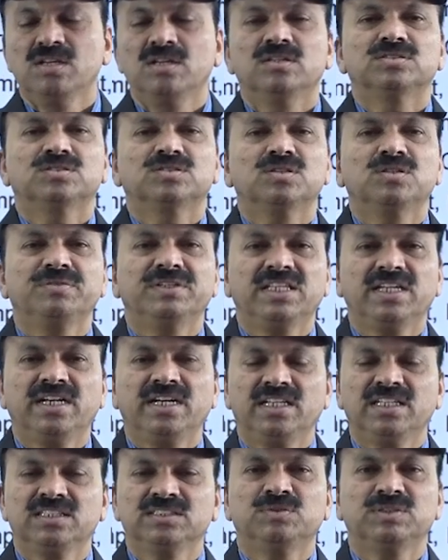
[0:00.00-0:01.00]
So whether
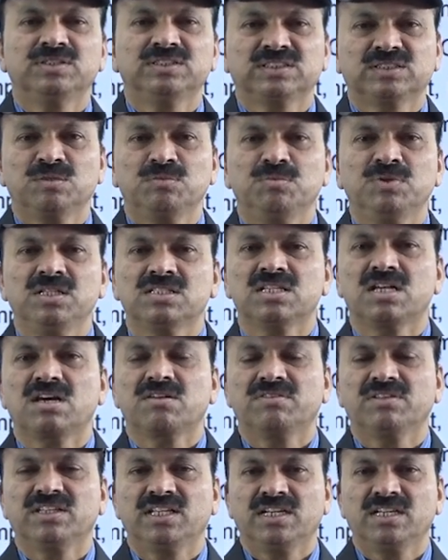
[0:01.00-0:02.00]
it is vegetables or
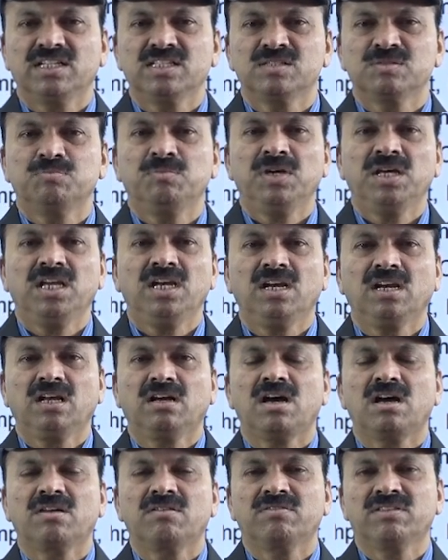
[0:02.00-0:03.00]
whether it is milk
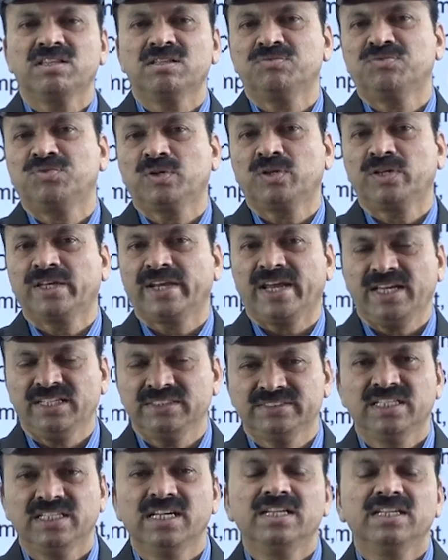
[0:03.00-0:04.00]
or whether food
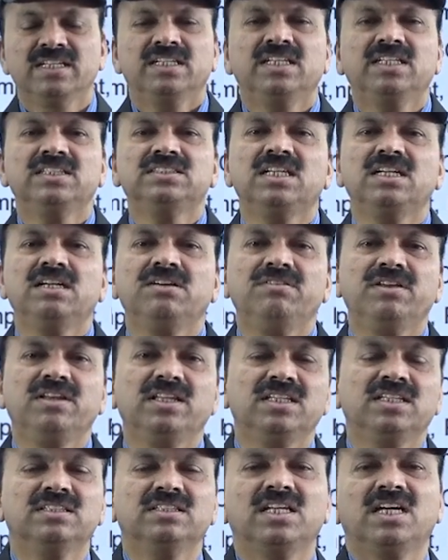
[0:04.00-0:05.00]
grains, each and
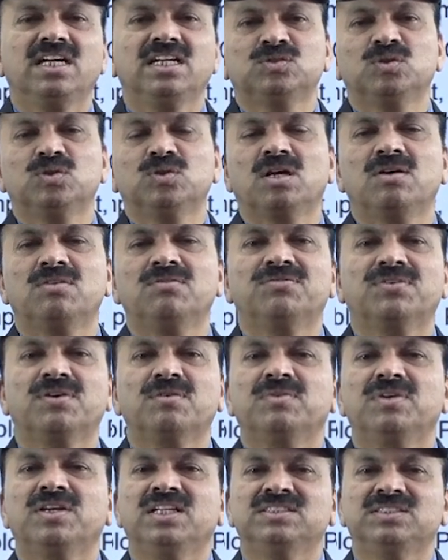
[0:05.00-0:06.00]
everything that should come
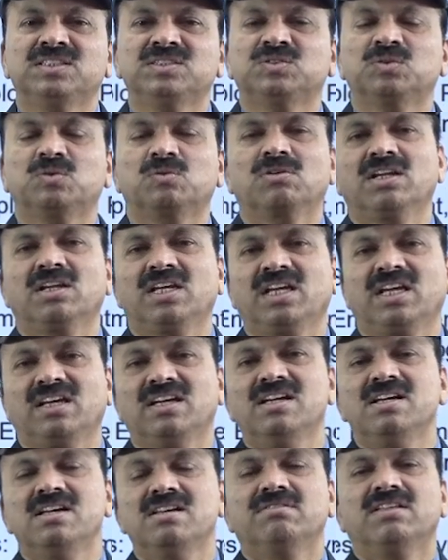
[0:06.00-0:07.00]
from villages
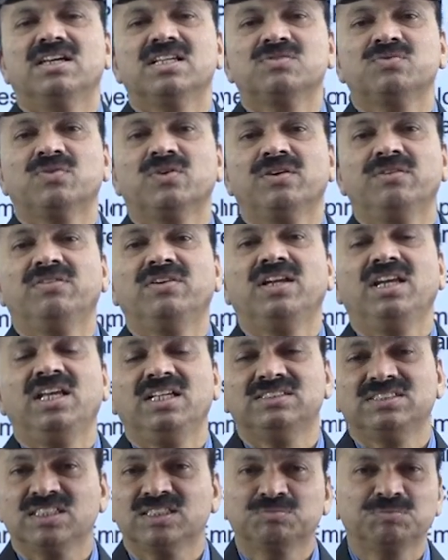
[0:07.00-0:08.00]
only. That's why
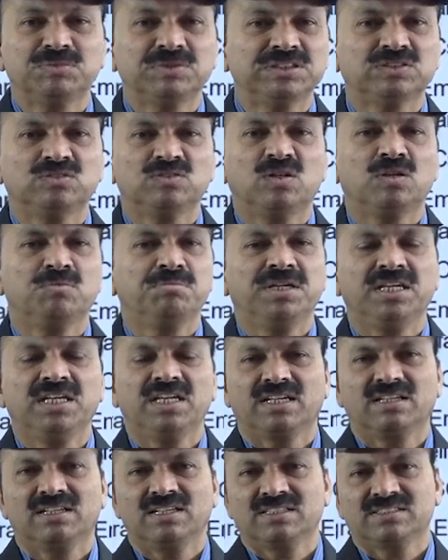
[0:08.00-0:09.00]
villages must not be
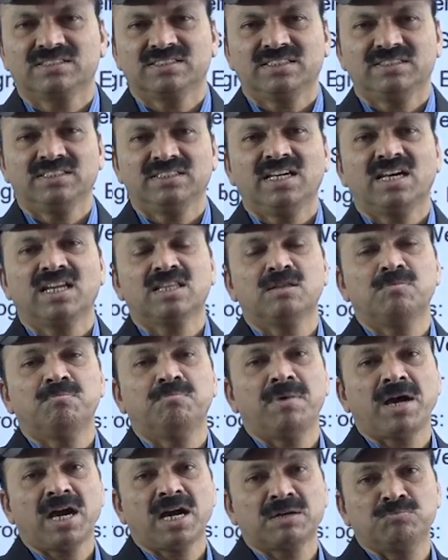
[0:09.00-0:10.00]
neglected. They are the
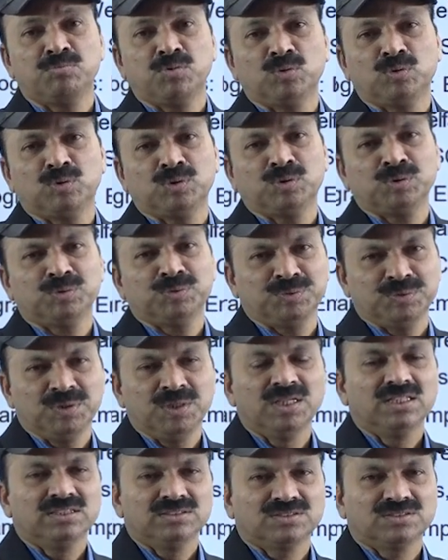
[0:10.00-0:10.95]
backbone too.